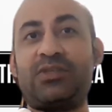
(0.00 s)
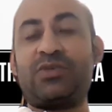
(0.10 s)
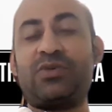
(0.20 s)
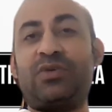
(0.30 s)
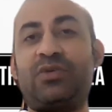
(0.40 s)

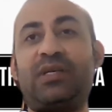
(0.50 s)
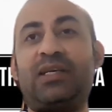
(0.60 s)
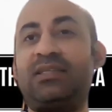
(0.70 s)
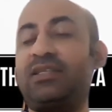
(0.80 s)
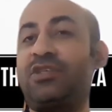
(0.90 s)
So
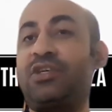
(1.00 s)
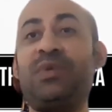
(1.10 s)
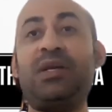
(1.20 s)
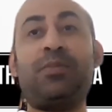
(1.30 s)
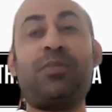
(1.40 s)
it's
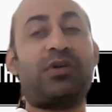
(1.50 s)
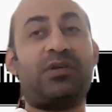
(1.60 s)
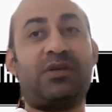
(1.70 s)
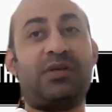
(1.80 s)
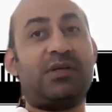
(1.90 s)
extremely important.